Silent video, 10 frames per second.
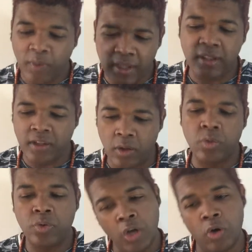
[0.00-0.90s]
want to know.
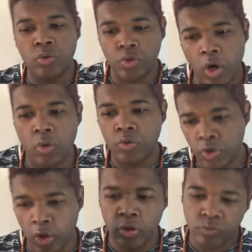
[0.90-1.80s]
No, no,
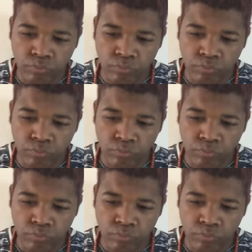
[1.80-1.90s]
no.